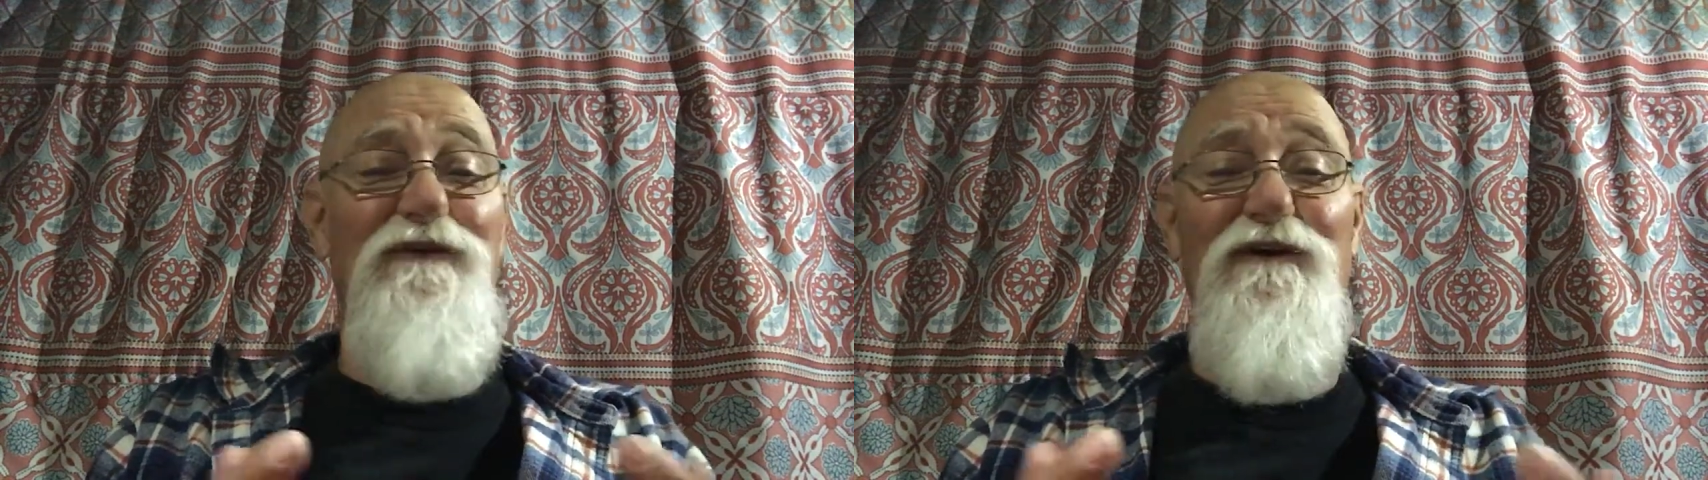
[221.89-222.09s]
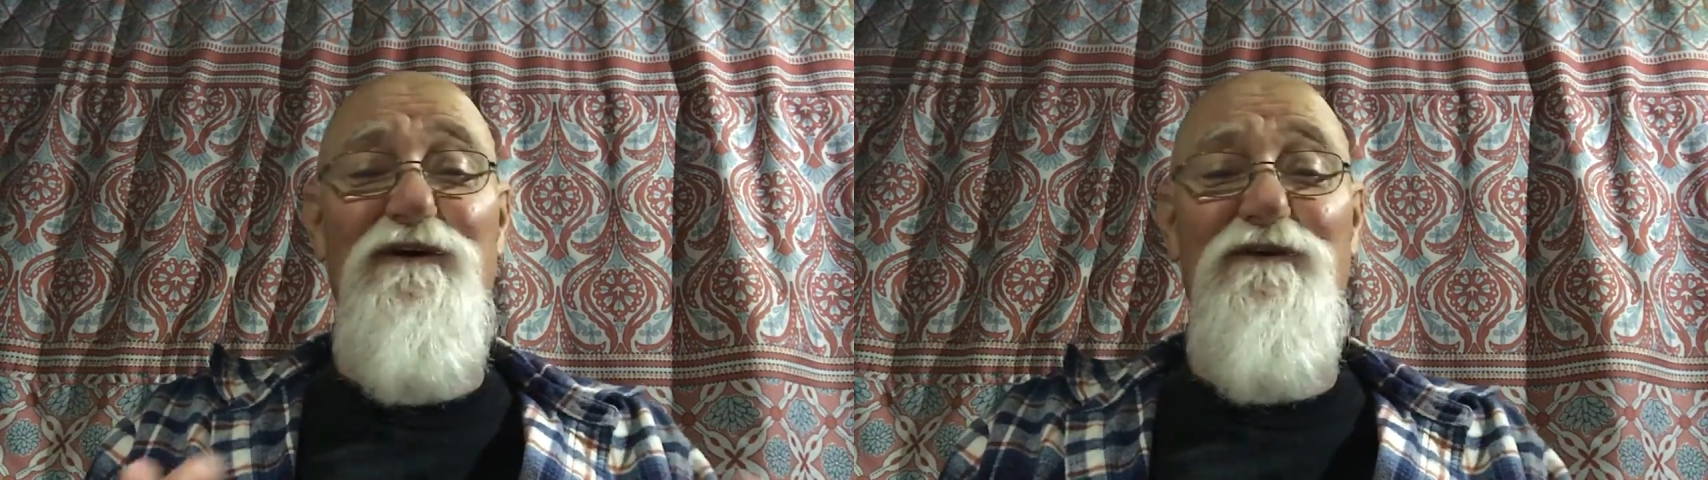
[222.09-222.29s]

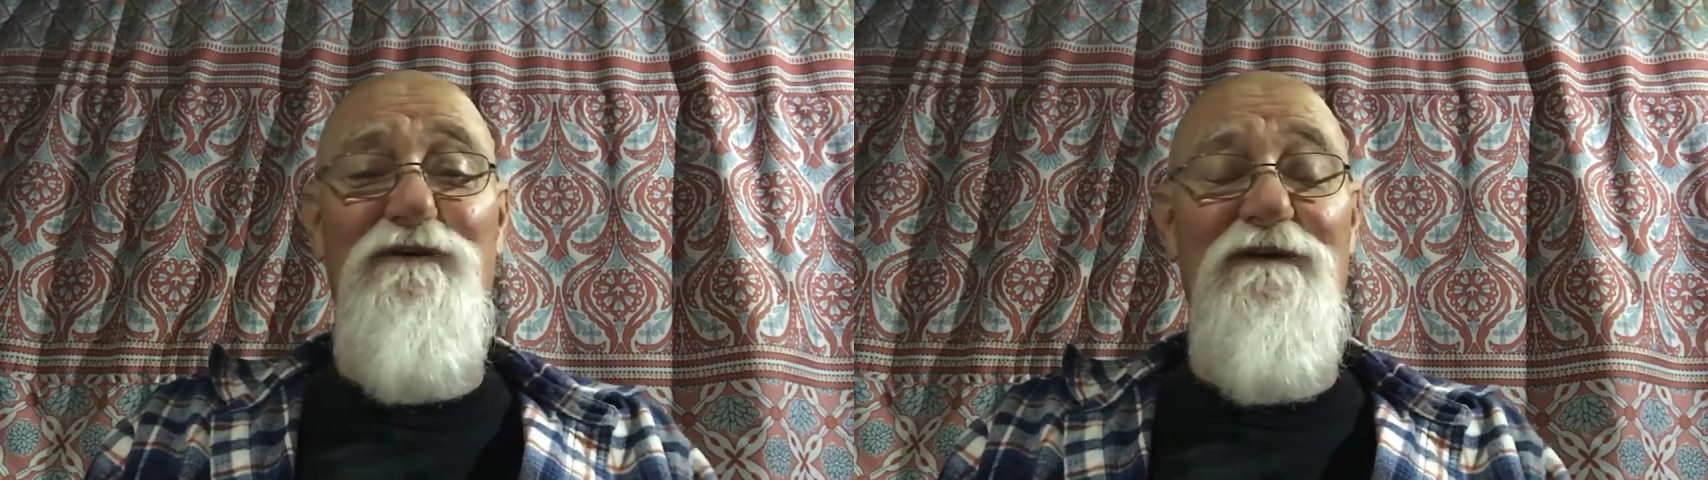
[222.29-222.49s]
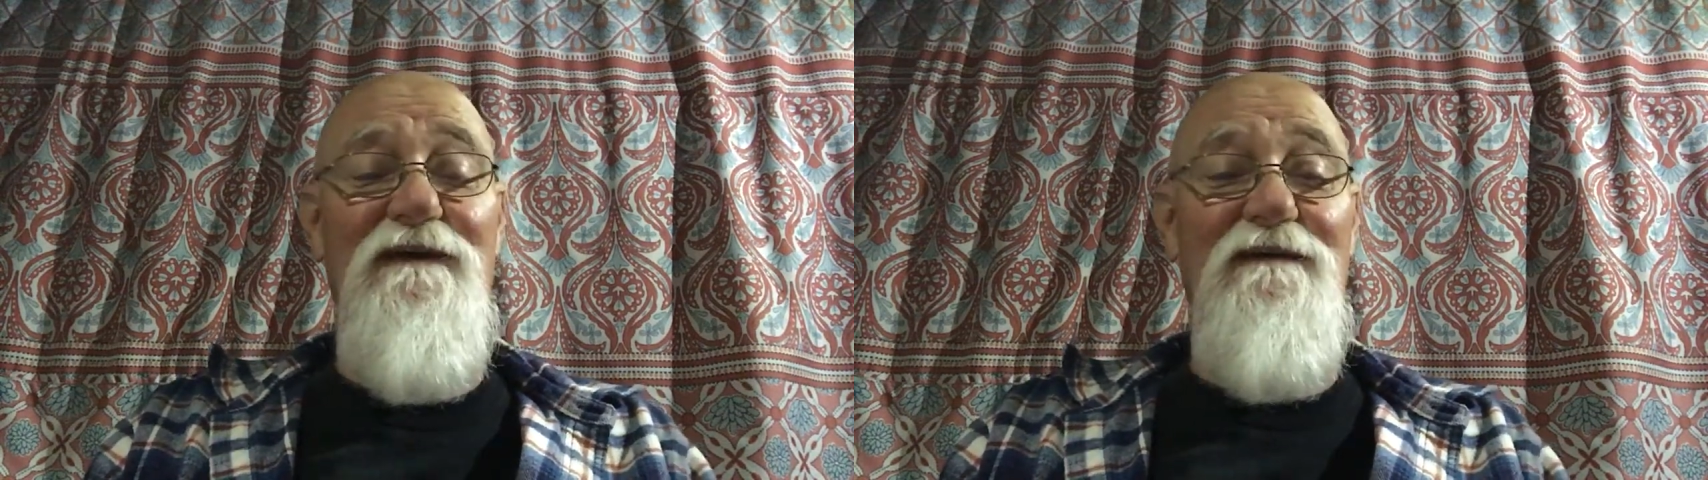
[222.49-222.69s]

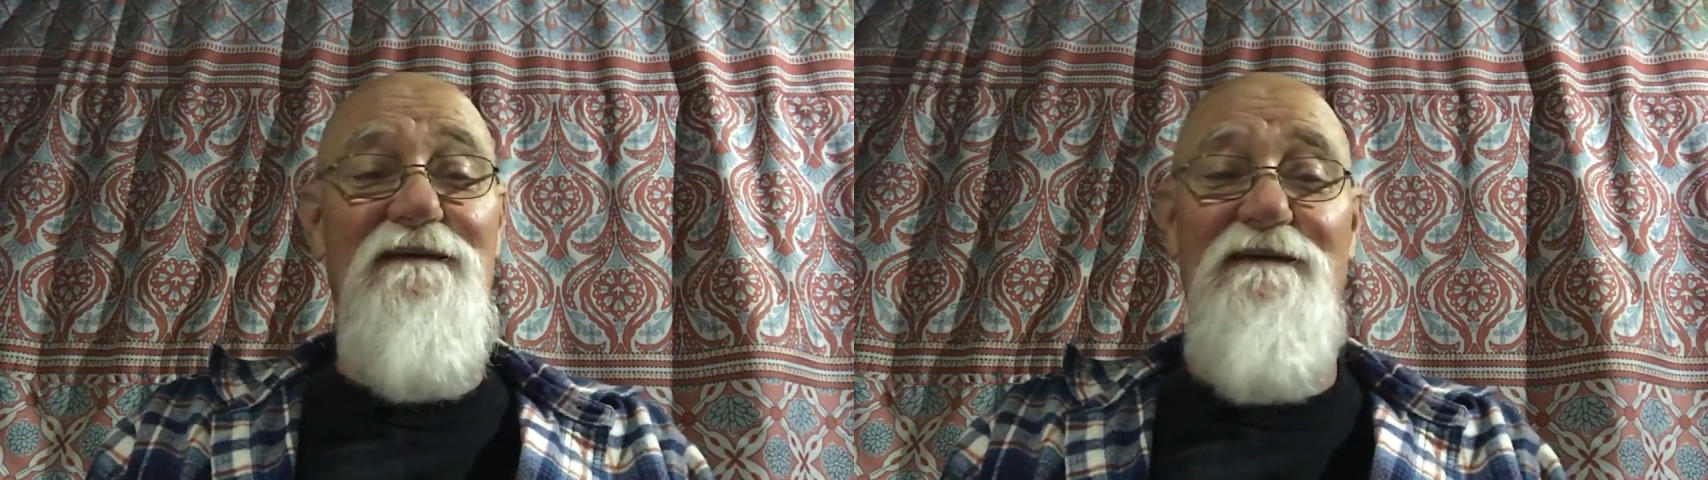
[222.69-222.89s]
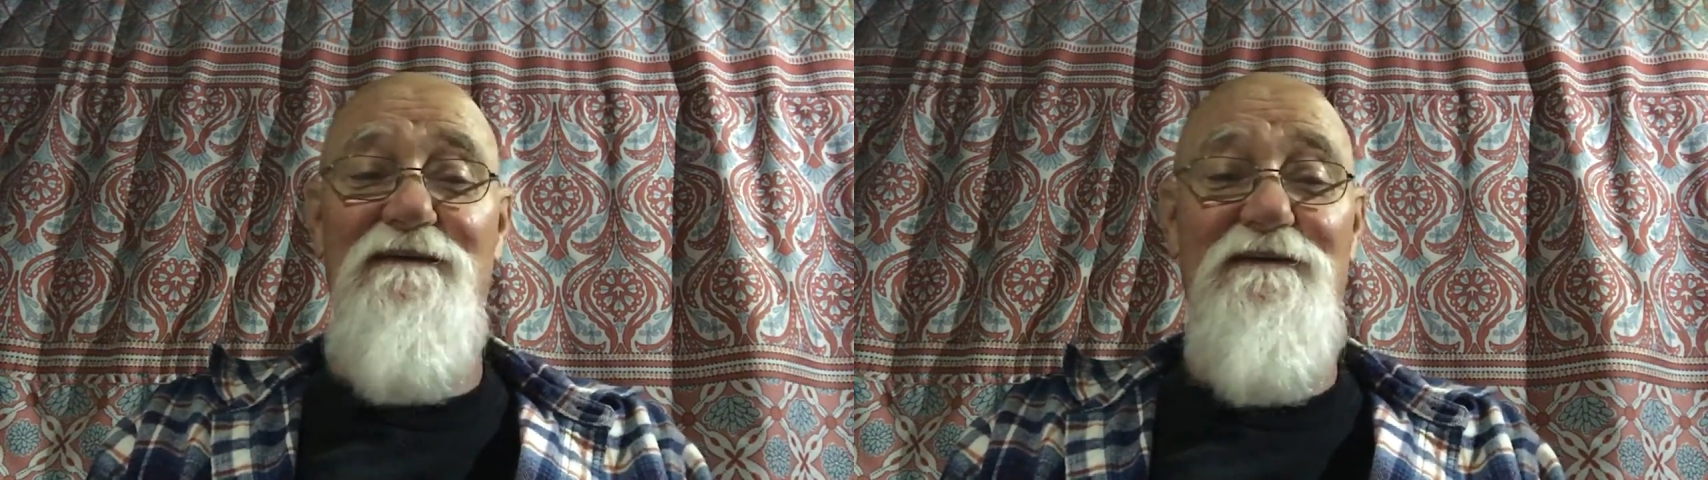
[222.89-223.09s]
know. And,